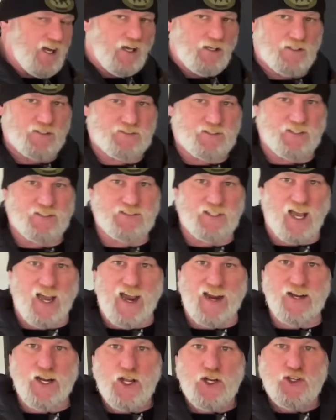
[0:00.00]
gullet's
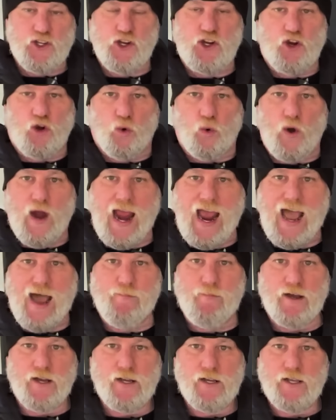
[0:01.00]
designed to
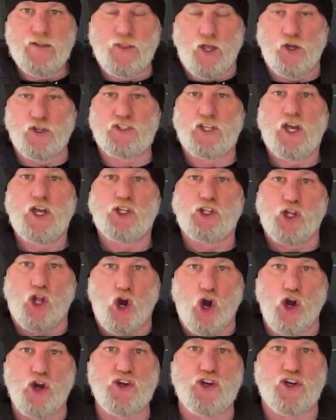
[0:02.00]
grab those
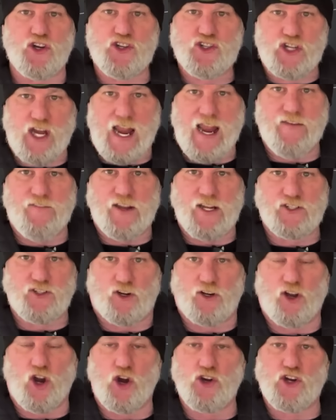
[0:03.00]
larger shavings
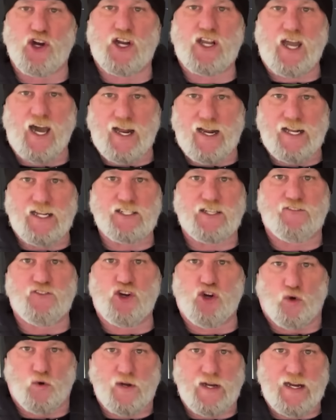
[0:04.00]
or larger cuttings of
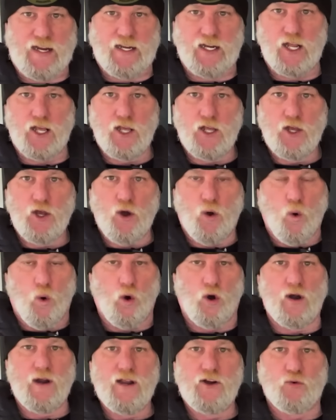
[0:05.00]
green
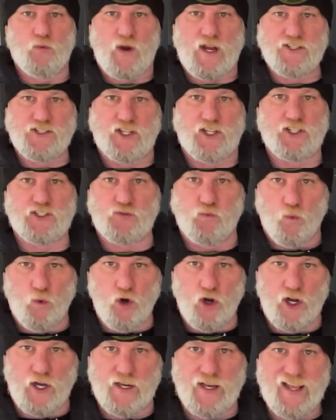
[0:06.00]
or resinous
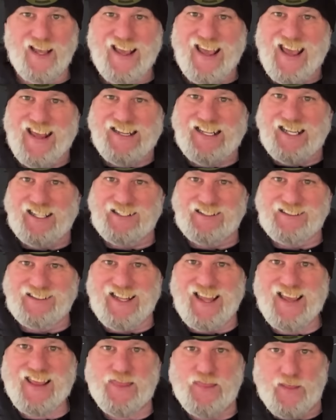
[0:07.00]
wood and
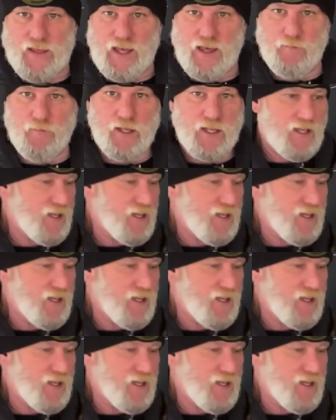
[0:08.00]
collect them